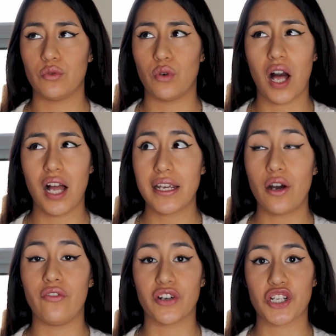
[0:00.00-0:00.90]
or earlier
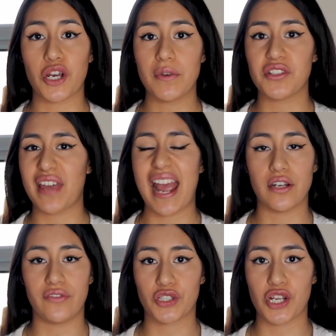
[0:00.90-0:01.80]
of October, so the
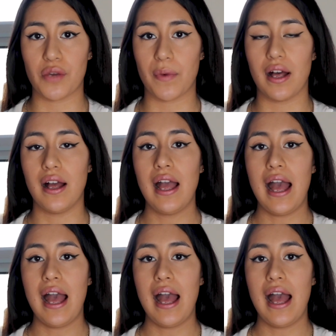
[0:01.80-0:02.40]
end of October,